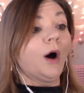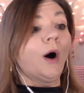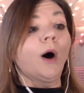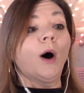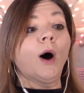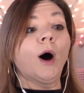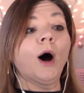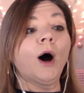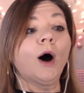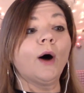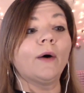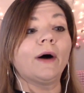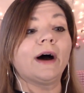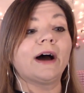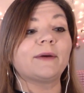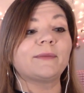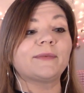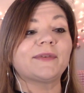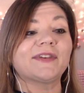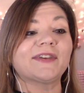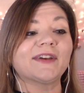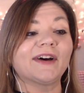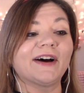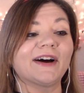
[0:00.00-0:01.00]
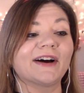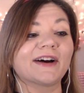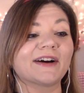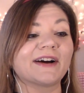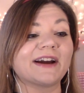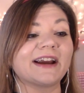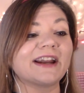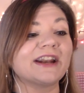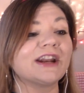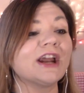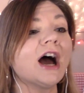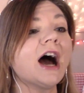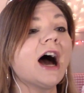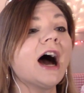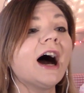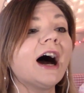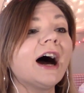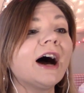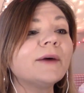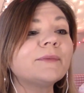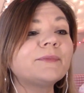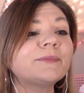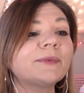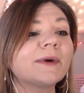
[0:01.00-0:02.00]
Oh, I'm sorry. No,
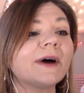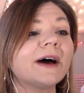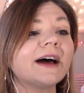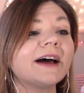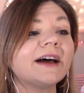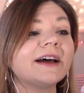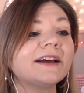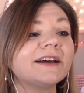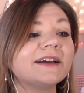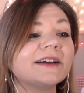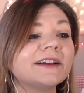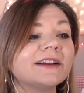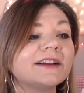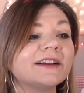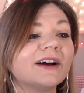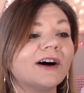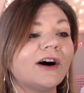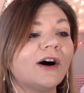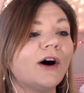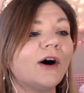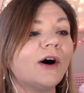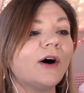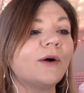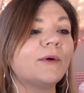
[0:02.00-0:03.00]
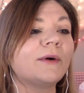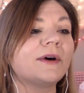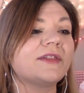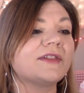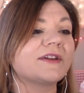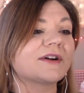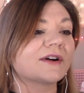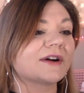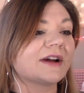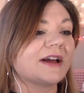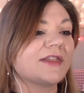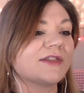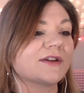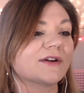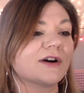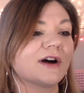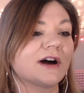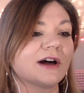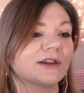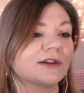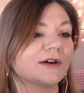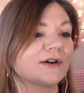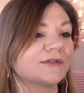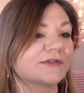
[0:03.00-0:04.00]
I'm uh, Oh, and they're and they're
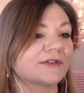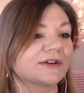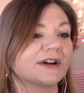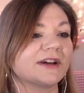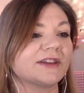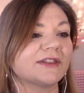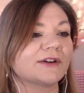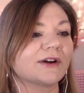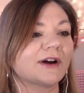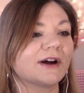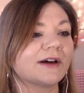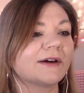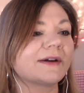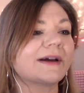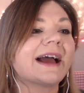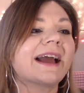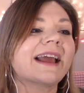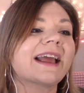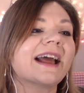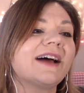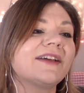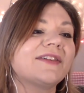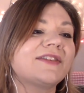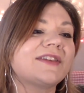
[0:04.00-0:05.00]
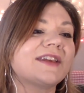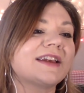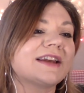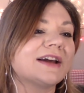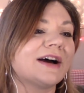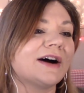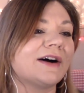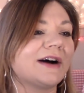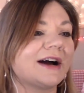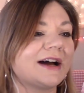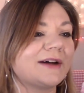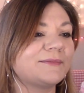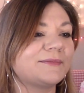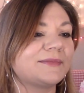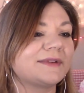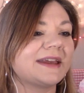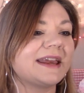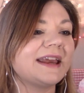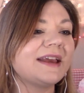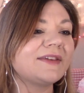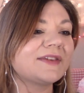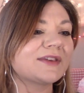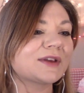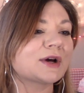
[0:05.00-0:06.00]
all over it. They're all. I guess you know. I've,
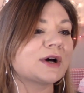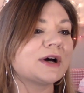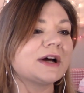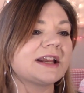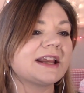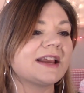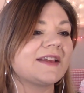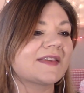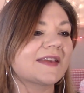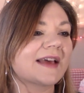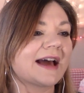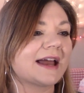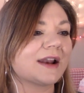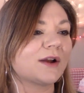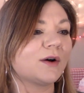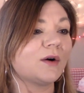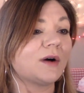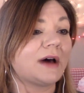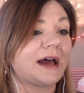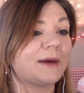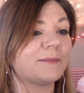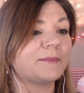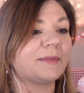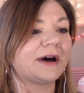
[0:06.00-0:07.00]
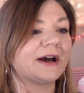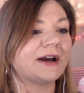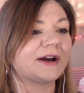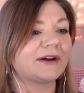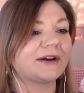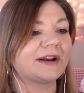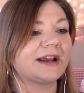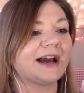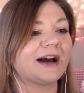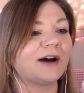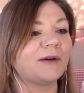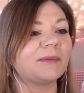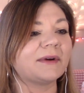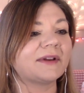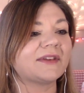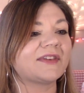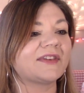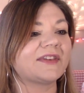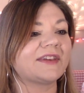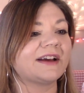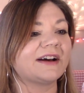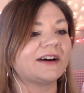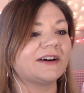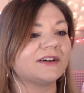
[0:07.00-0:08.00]
he's good. He's got a whole empire now, but
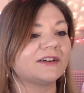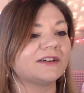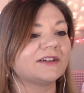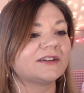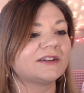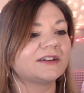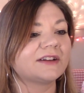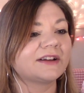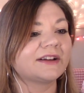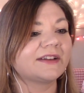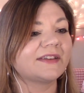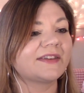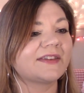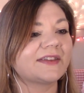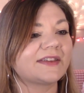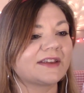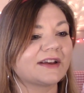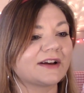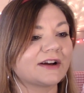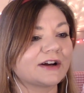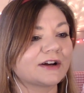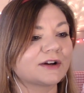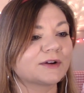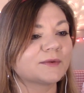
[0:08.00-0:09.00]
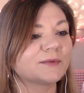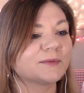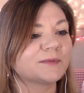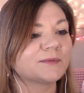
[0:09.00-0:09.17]
still, they're